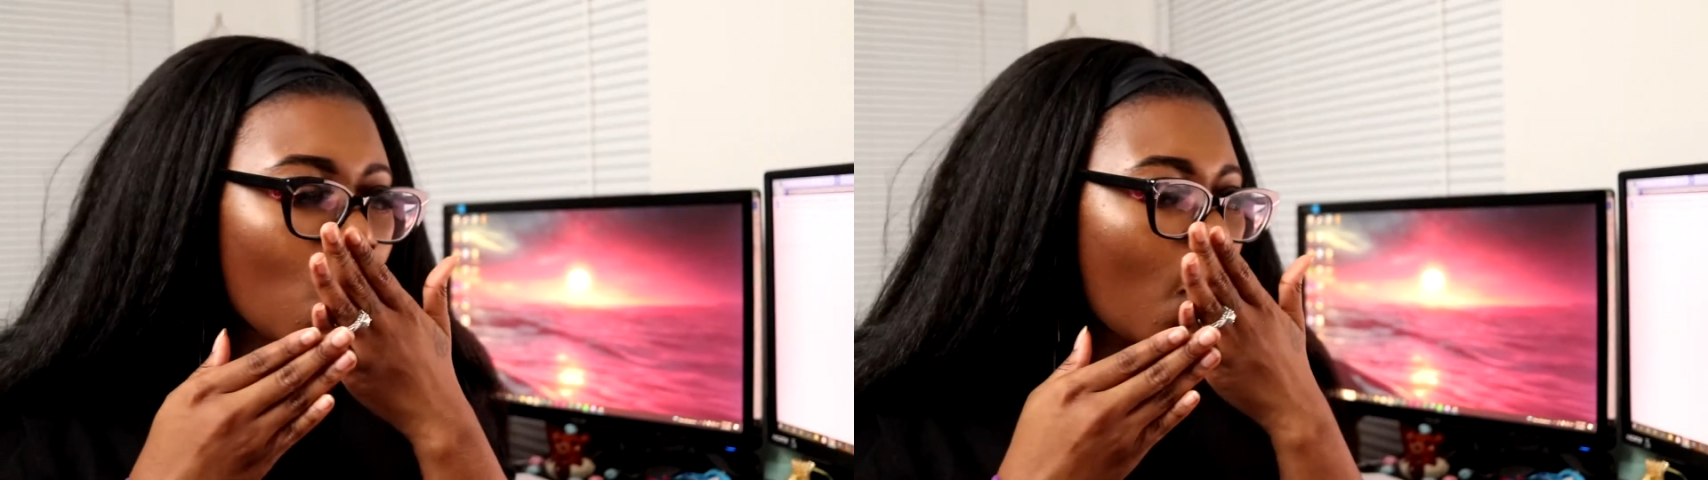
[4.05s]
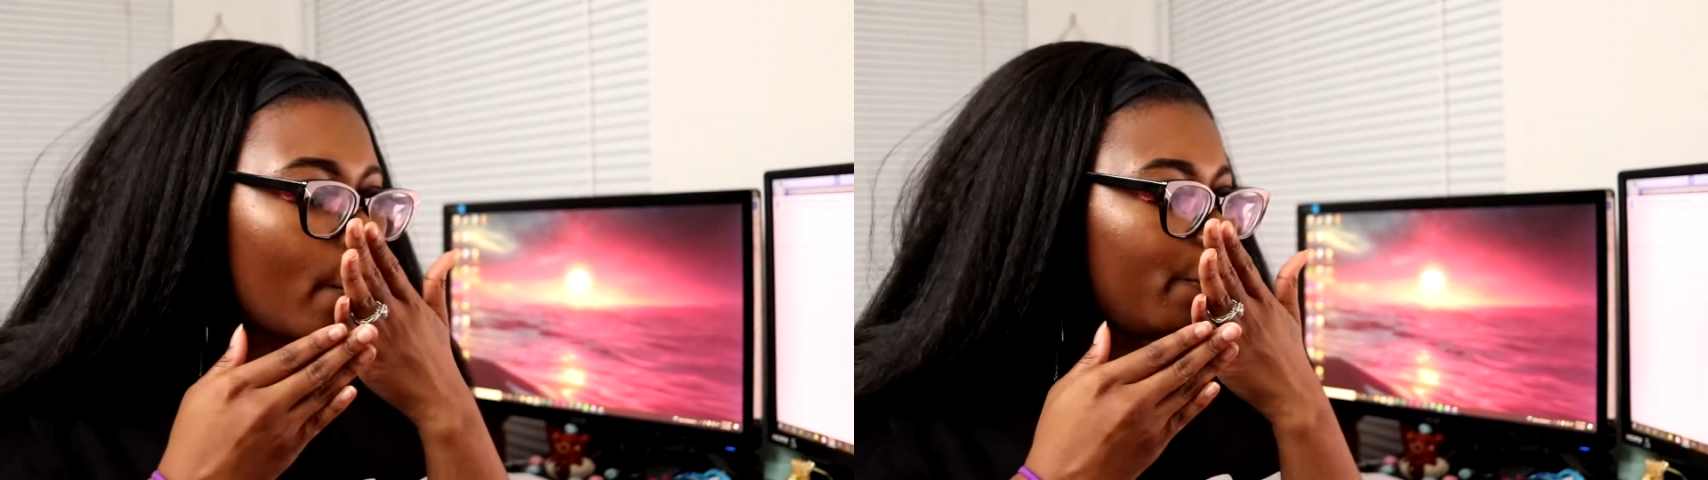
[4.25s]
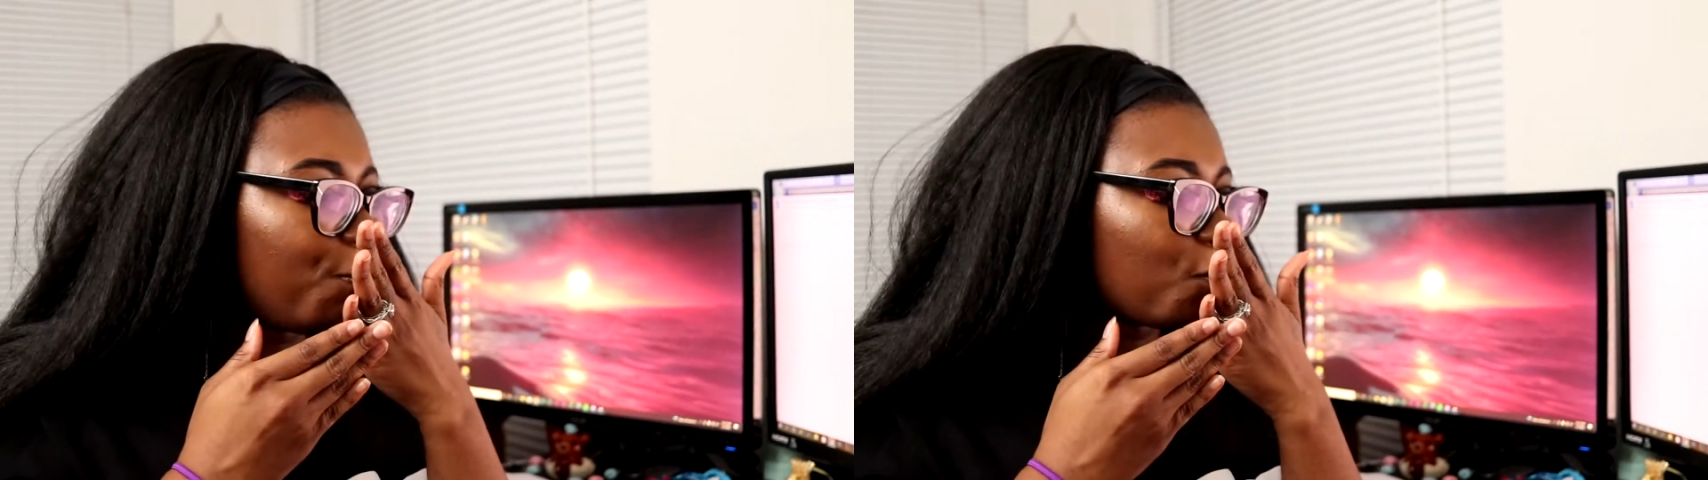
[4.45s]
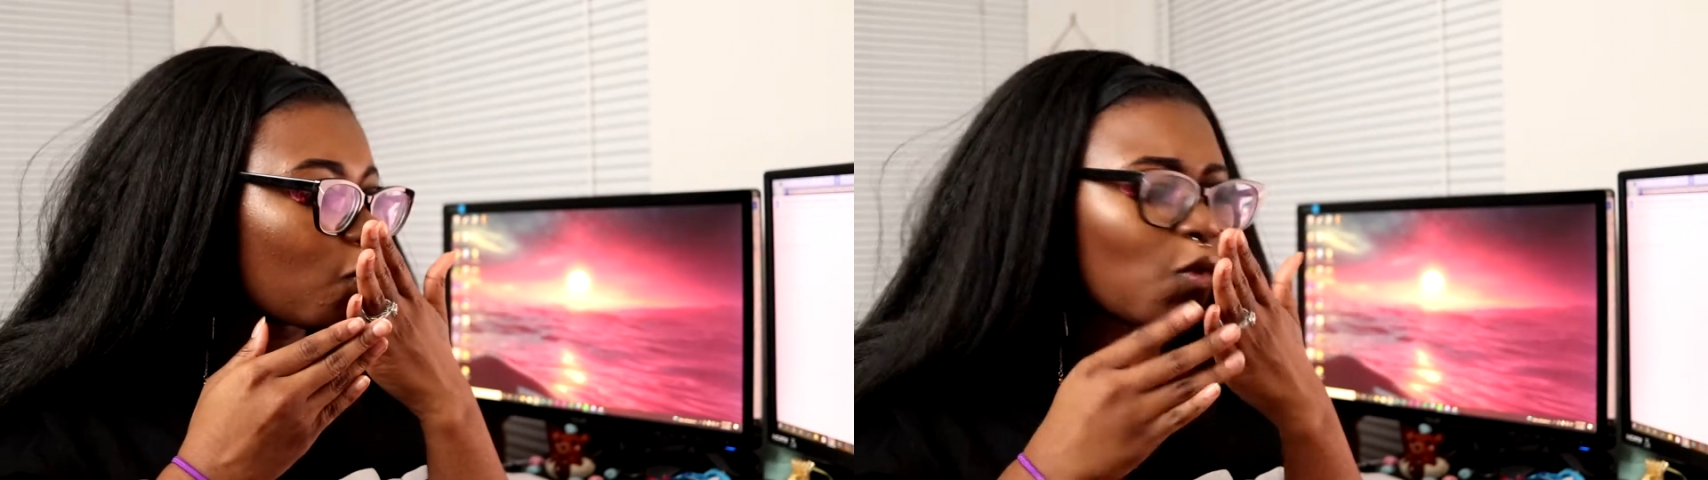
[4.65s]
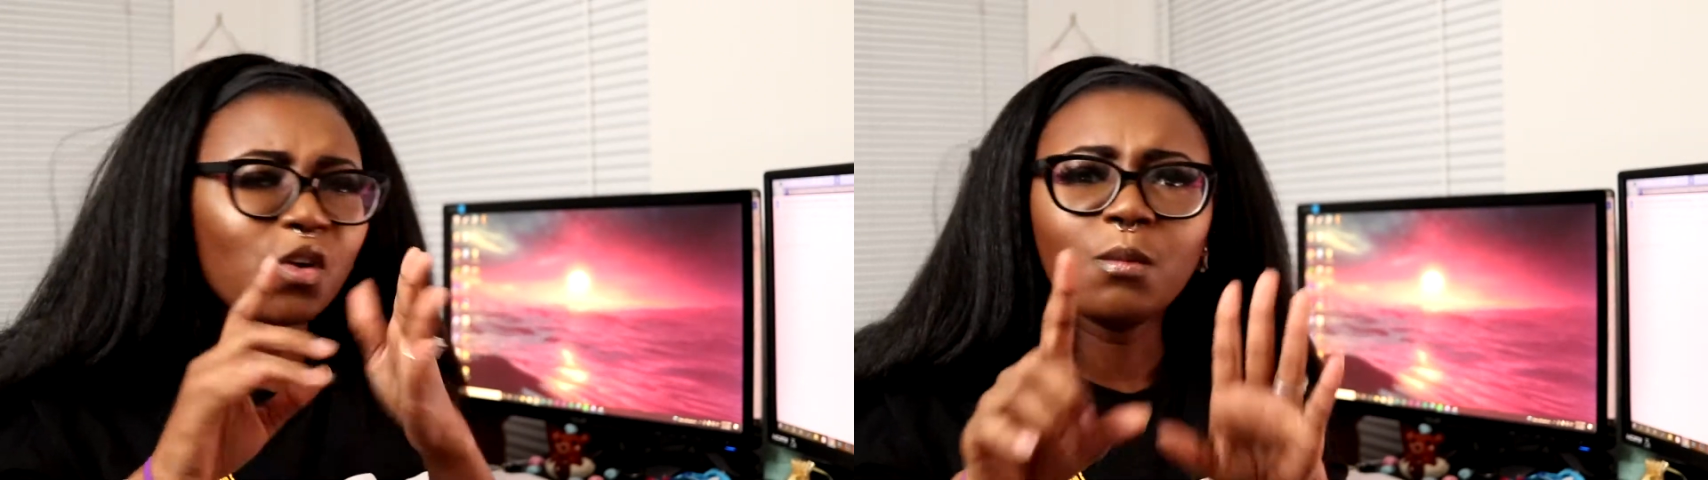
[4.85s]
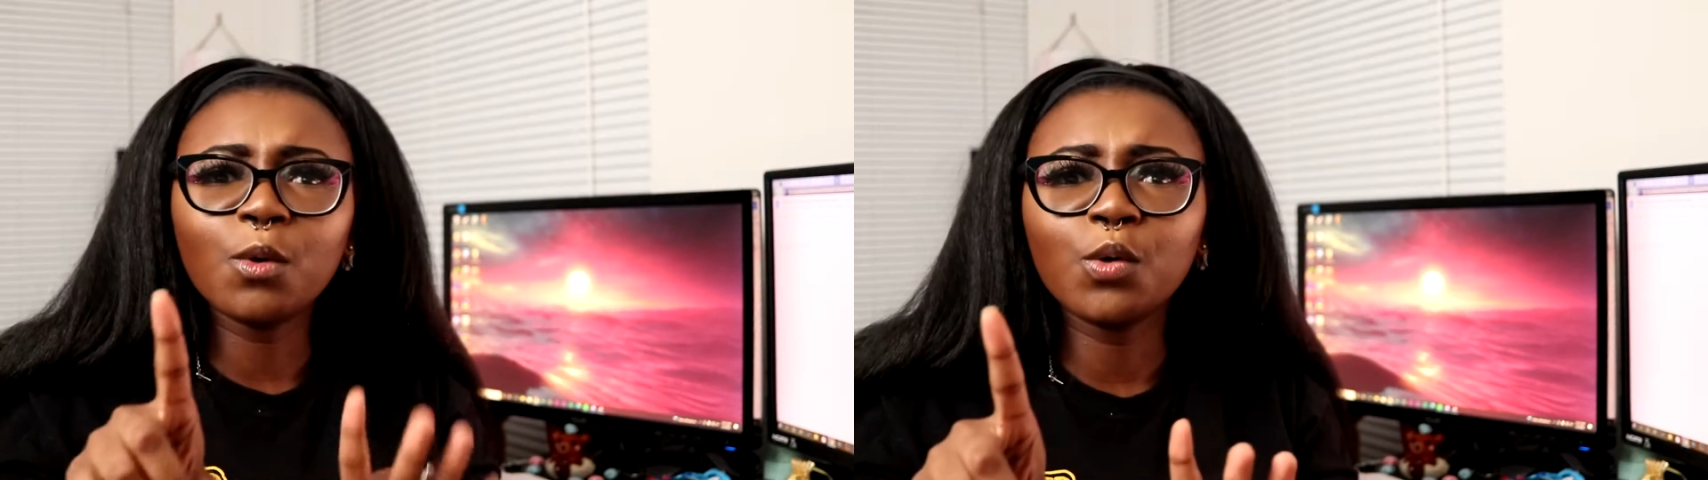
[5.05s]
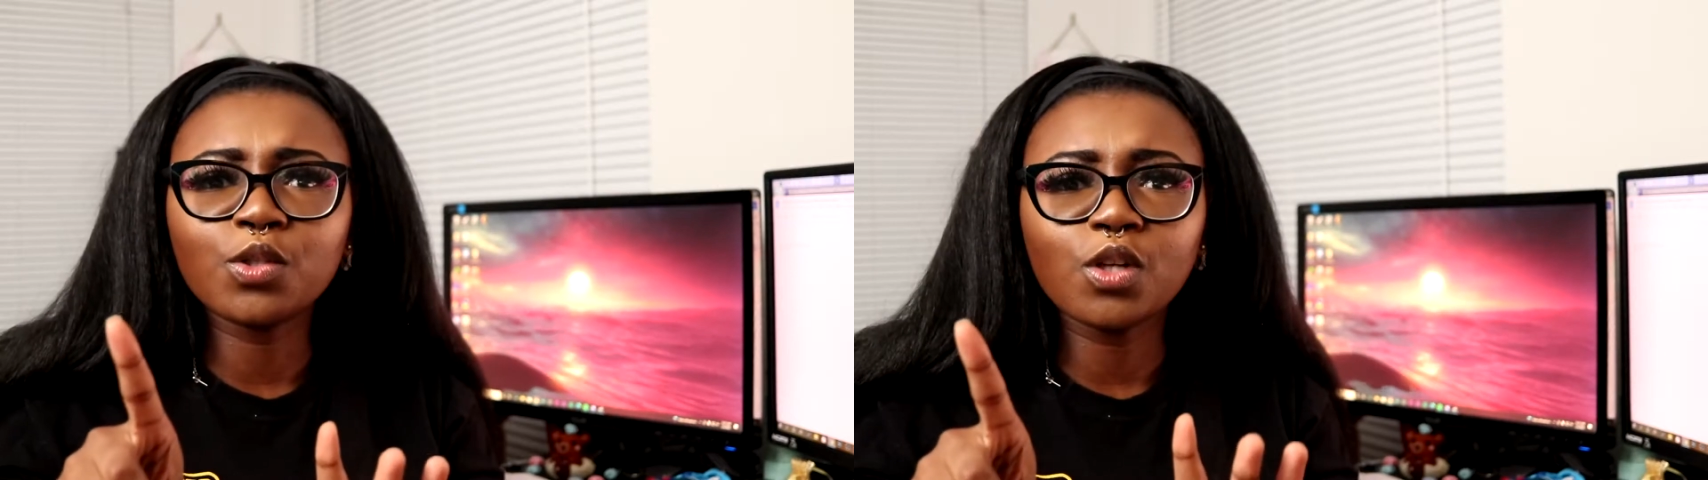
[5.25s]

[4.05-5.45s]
Give me a quick